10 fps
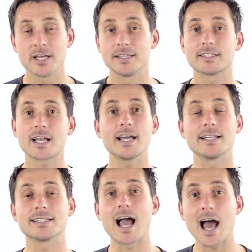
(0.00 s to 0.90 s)
This guide
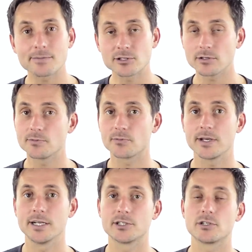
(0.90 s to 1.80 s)
is absolutely free,
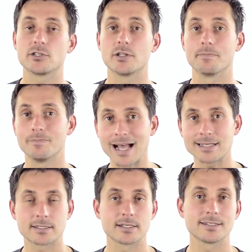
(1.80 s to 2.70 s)
and it shows you the
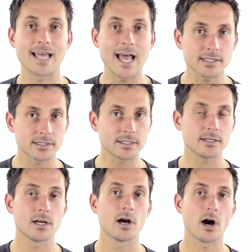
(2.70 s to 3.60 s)
best
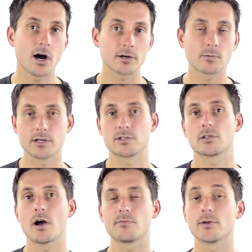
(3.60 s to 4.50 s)
tested hardware and
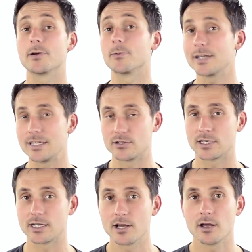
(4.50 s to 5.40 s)
software that we're using